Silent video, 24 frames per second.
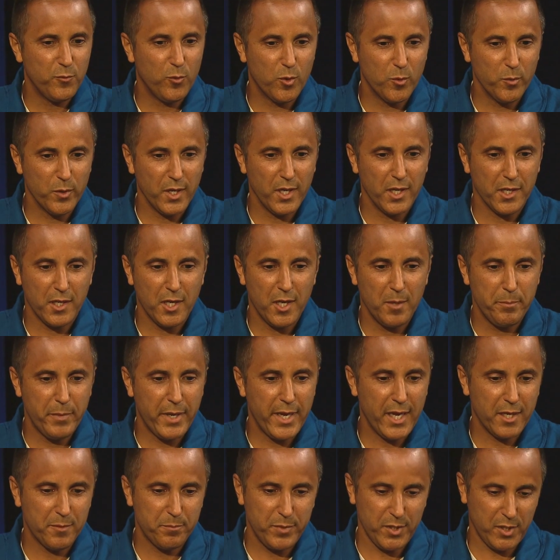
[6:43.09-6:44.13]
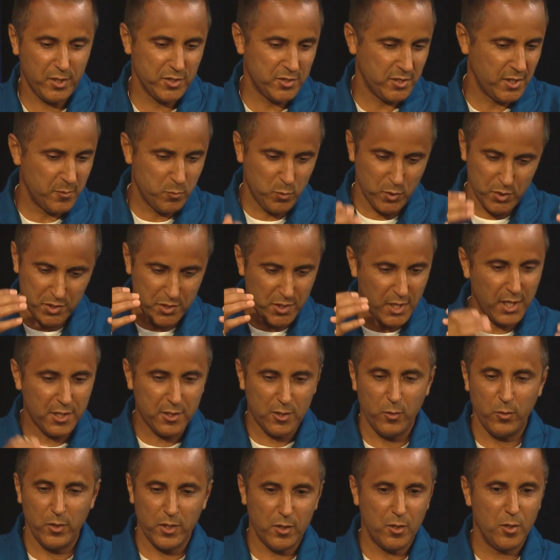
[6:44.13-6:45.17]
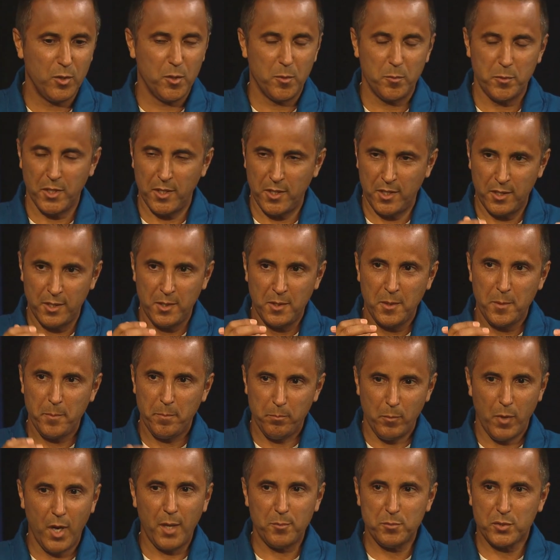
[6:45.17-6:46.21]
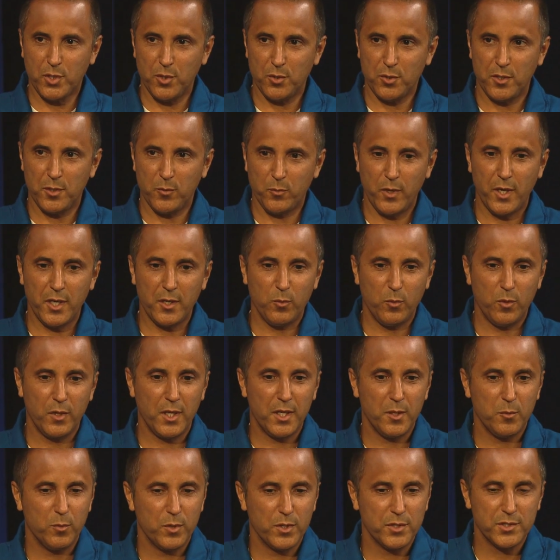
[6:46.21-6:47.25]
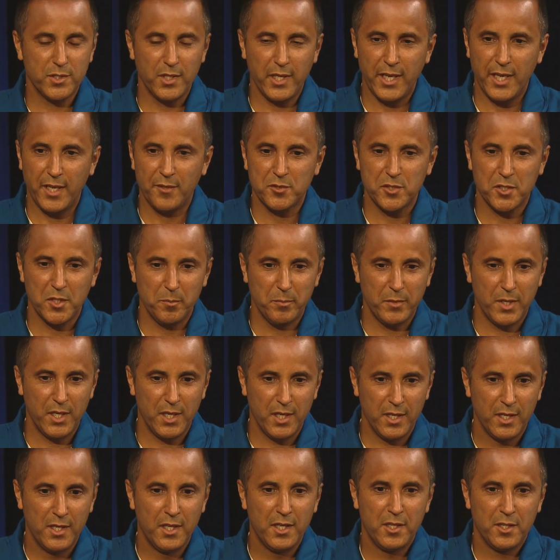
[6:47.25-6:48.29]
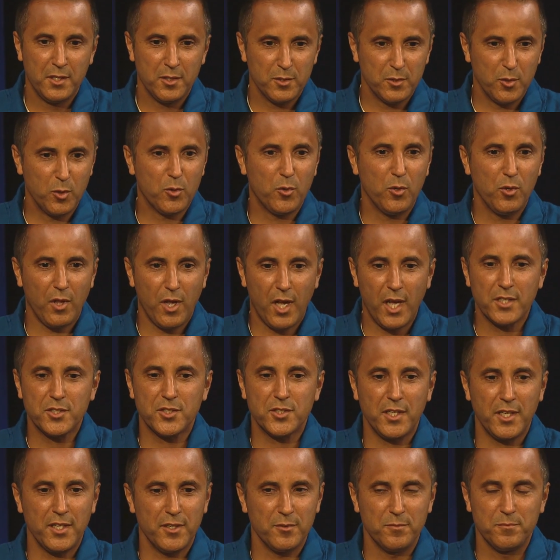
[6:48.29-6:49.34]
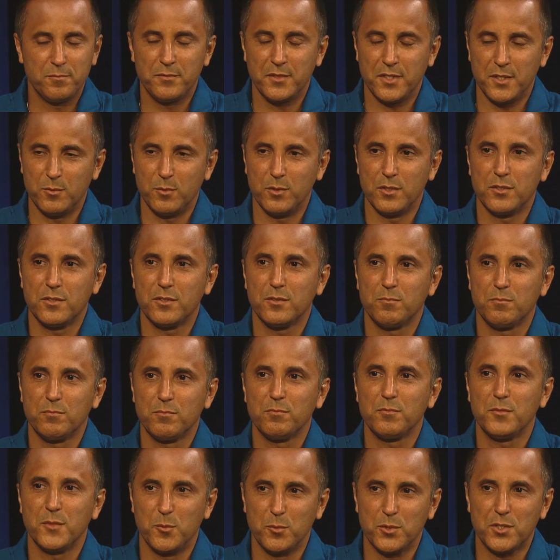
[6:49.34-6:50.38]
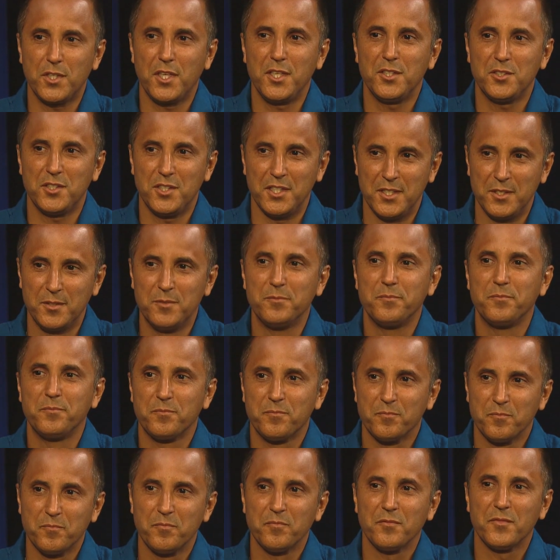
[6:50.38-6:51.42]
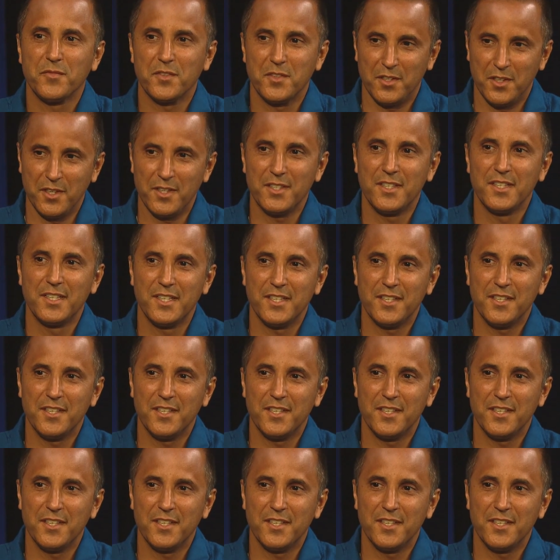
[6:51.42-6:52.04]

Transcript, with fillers: for when I got back because I was not going home to mom's cooking right away was to have some uh, local oxtail. It was it was tasty. Is that right? Oxtail.